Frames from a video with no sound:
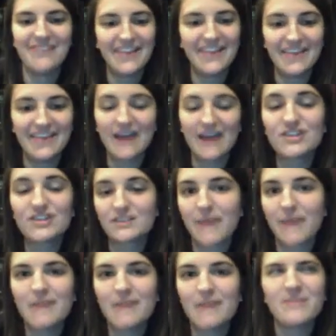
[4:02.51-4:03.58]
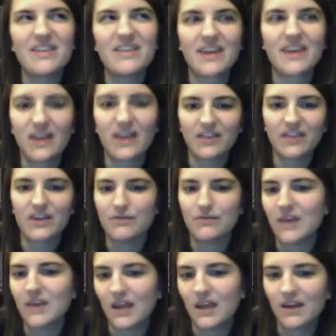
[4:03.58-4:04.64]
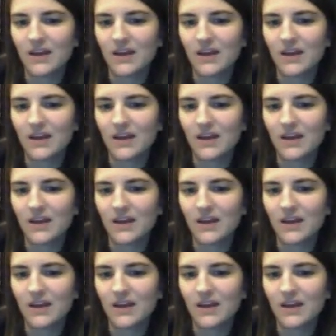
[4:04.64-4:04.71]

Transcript: That just might be the kick that you need.